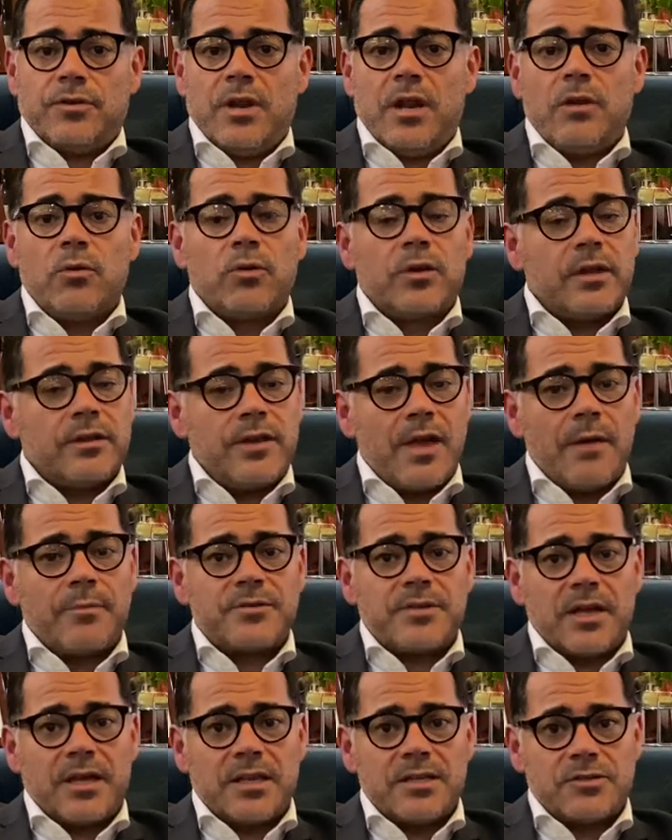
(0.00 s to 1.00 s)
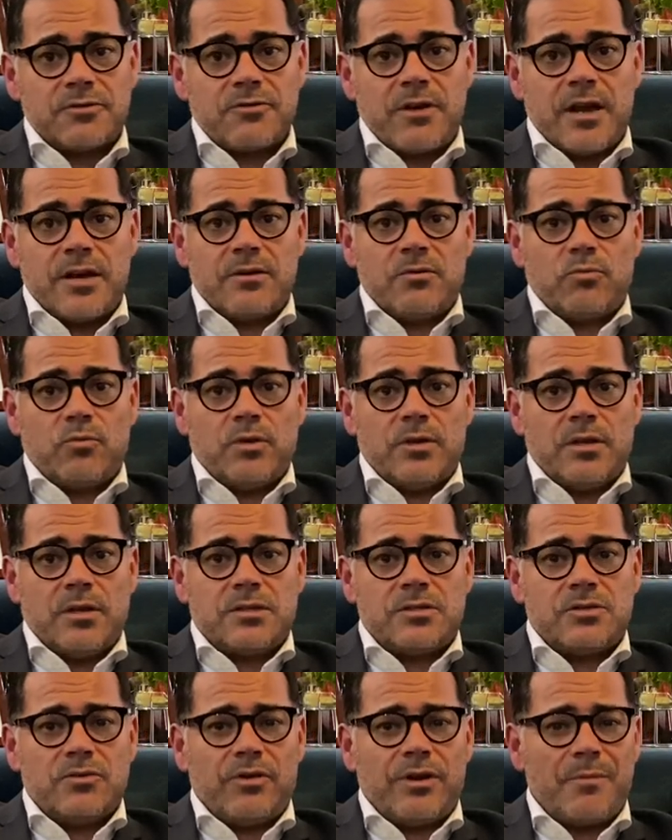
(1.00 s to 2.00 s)
look, the uptake is great.
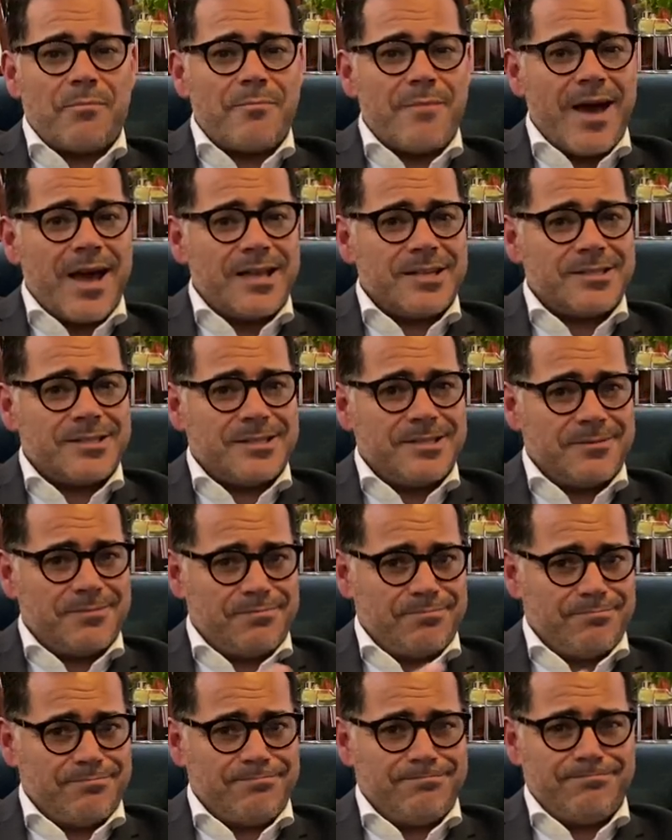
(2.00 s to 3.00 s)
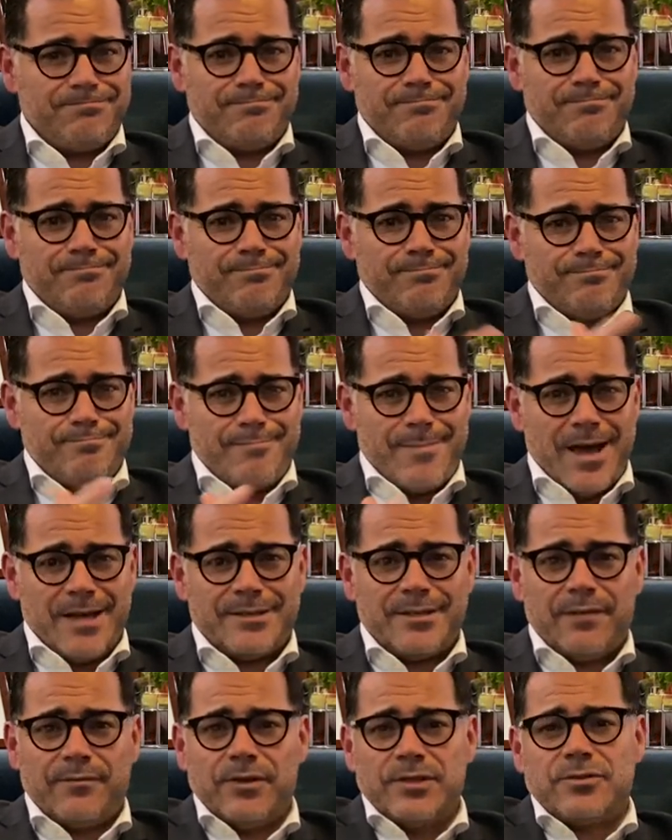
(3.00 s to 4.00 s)
It's not a mass
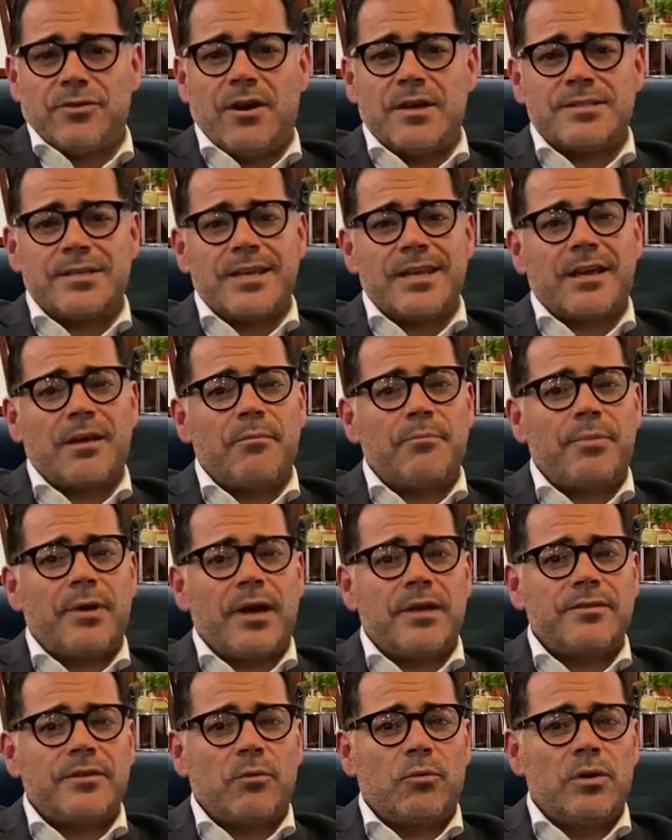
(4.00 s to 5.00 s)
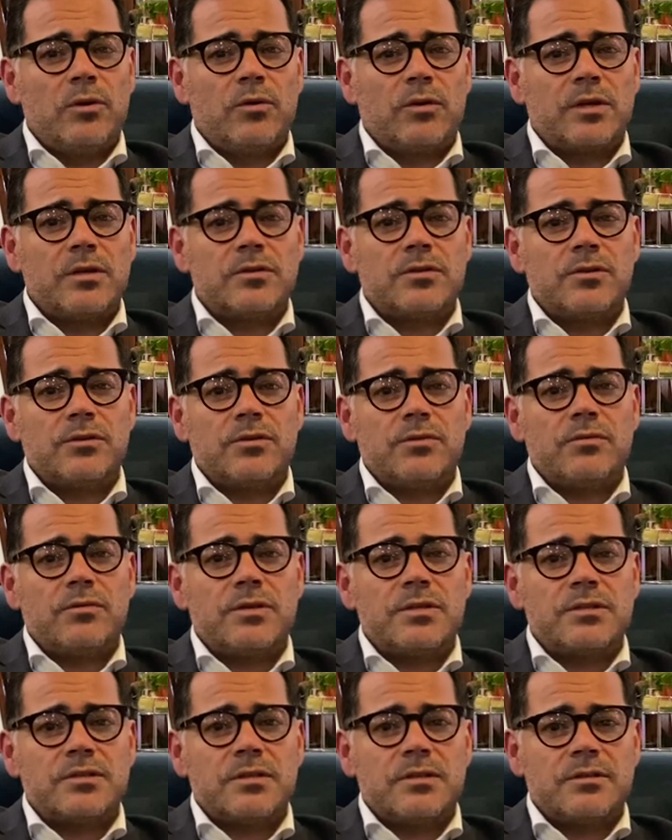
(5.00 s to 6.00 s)
advertising campaign that we're looking to do.
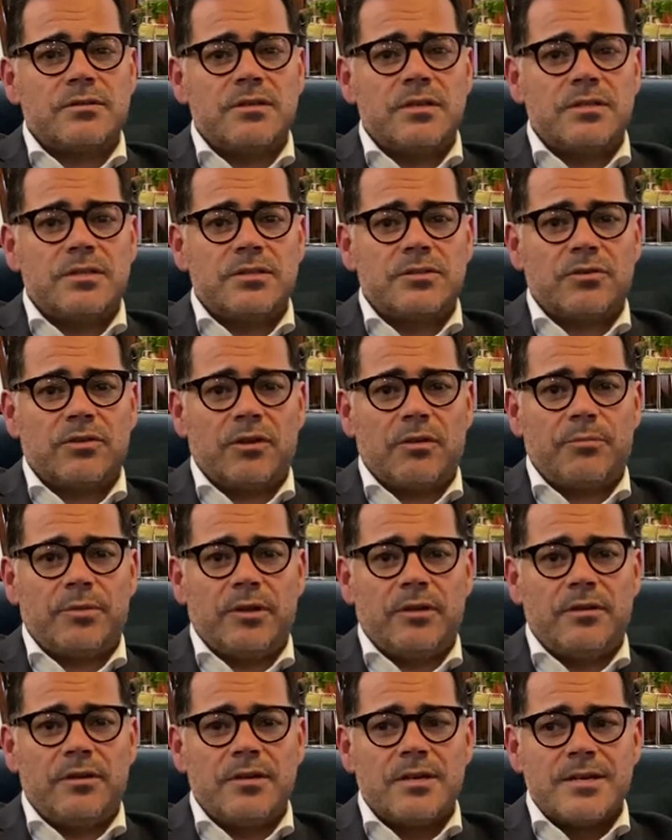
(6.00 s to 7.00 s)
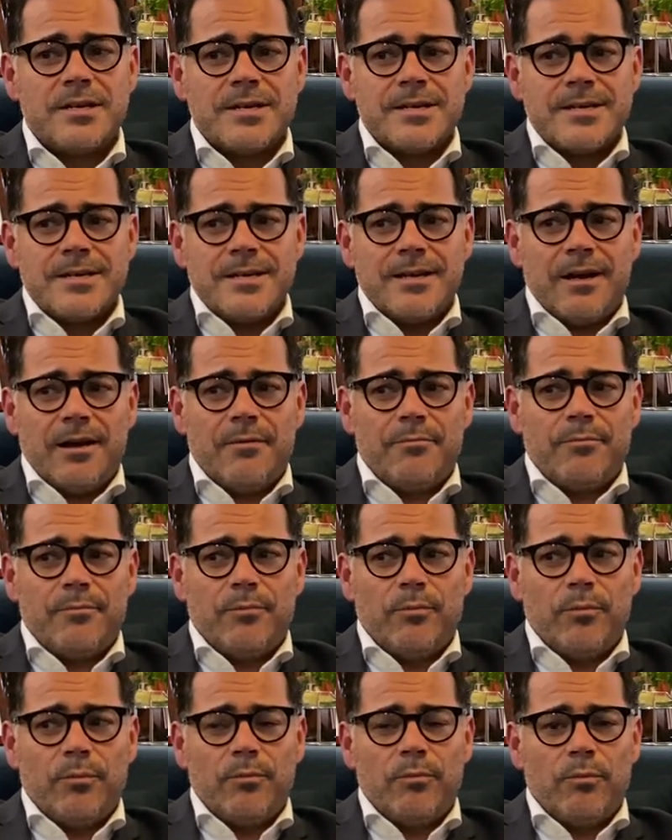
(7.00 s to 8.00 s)
This is going to be
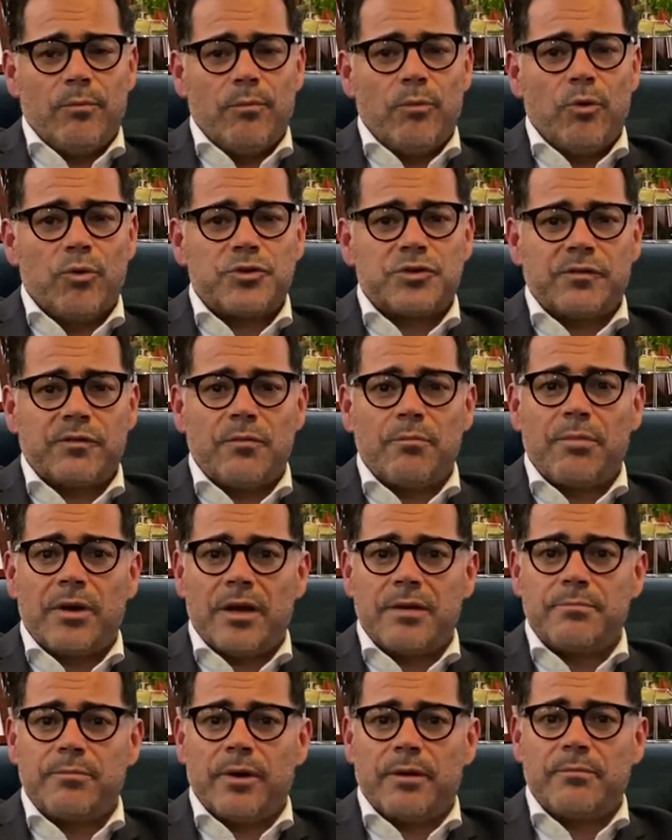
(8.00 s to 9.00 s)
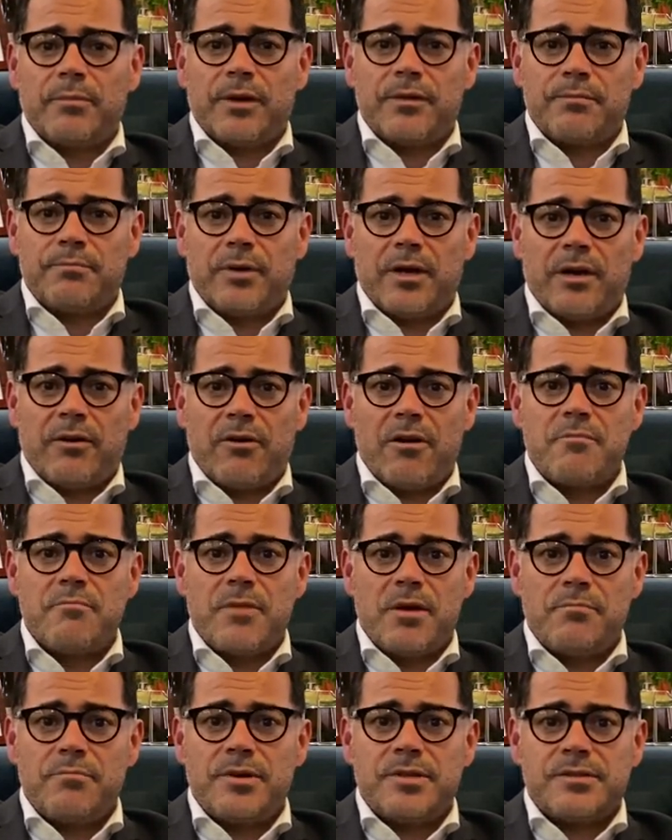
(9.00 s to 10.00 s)
more driven by our own
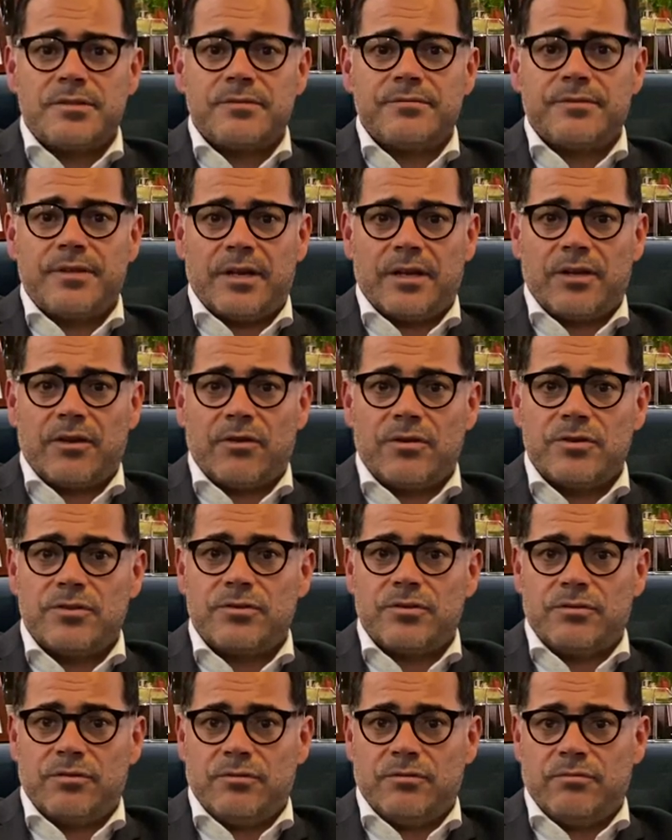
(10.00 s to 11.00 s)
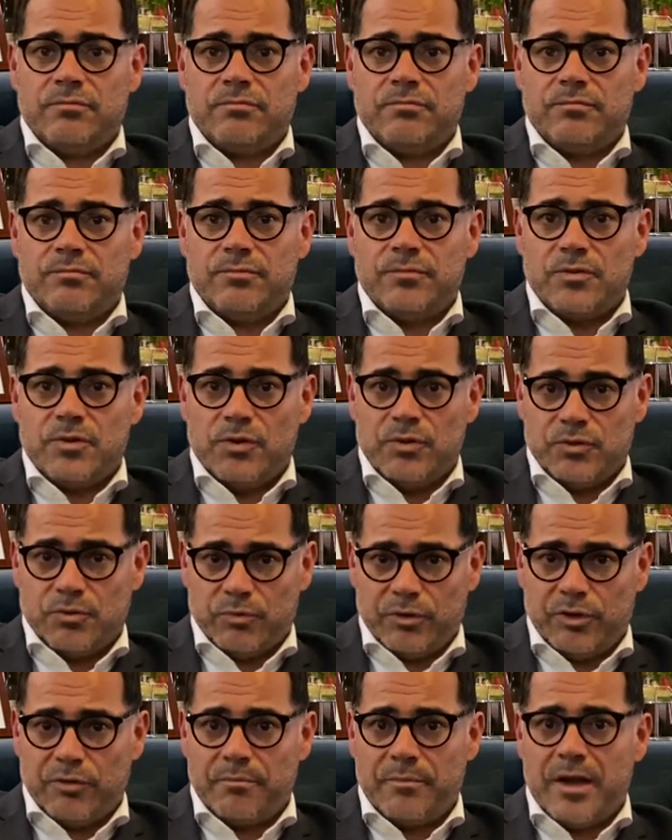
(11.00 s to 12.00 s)
members that are going to use
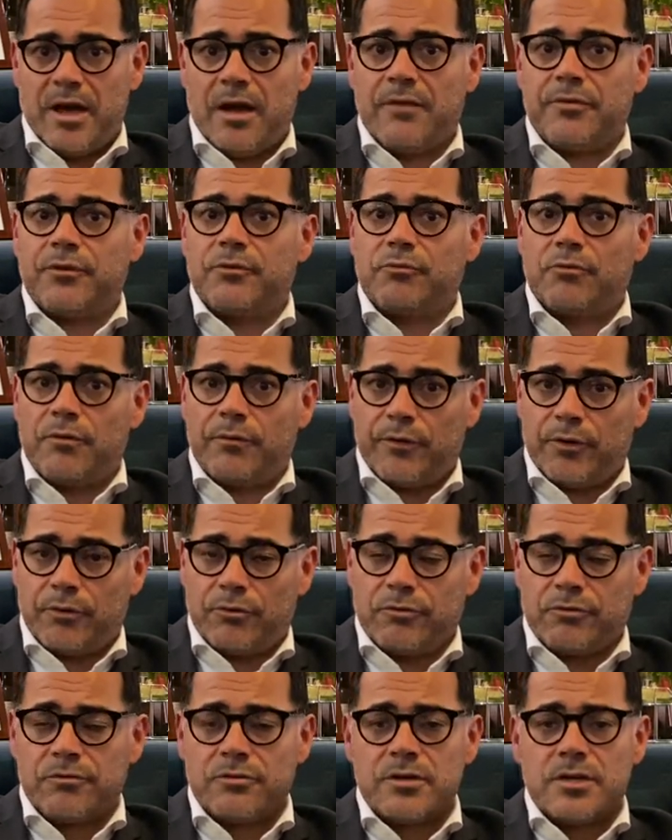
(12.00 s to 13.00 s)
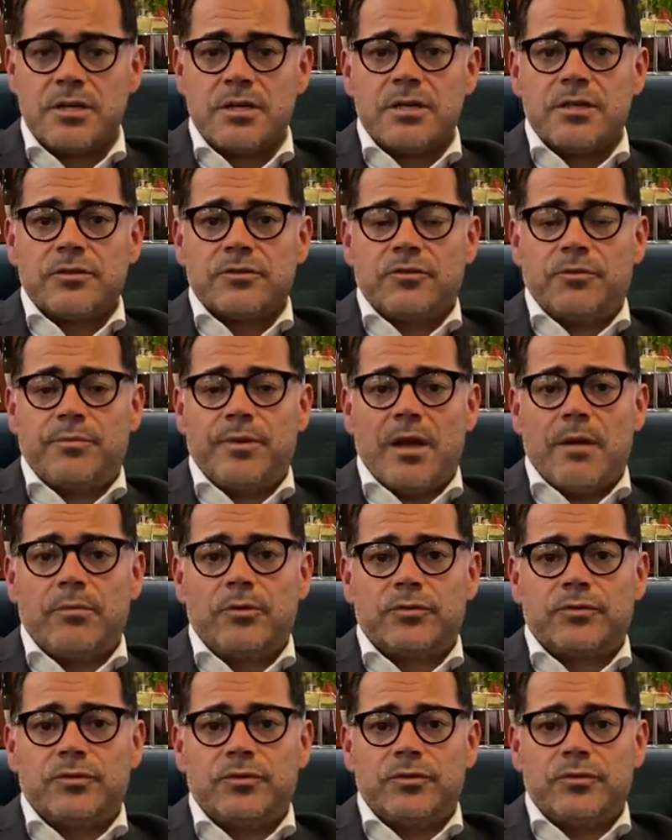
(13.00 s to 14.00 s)
word of mouth and referral to be able
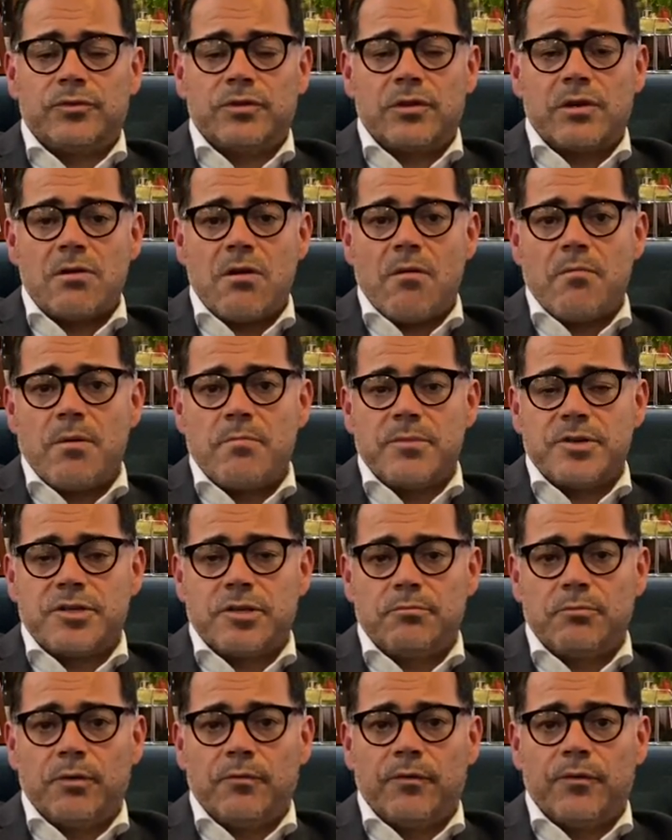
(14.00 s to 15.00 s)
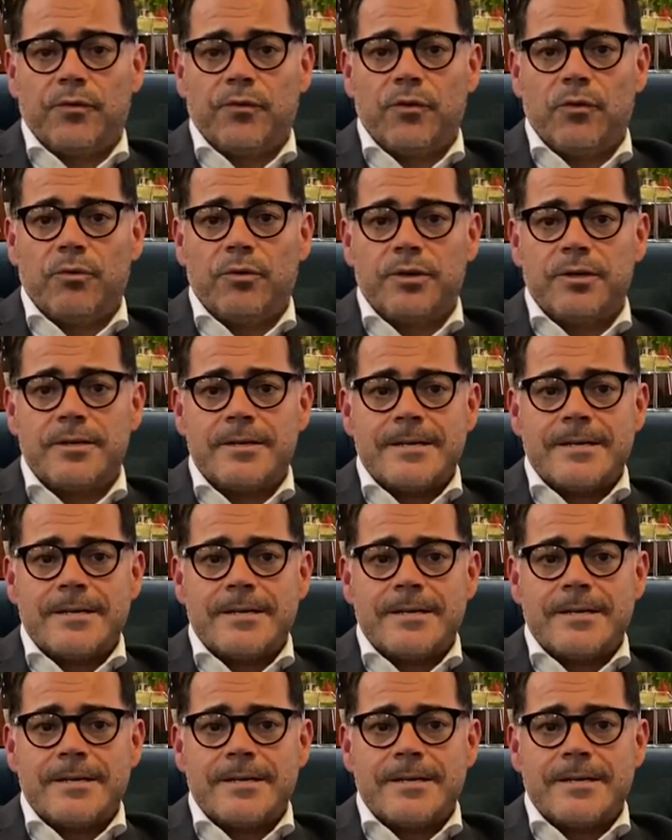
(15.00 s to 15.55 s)
to grow our membership moving forward.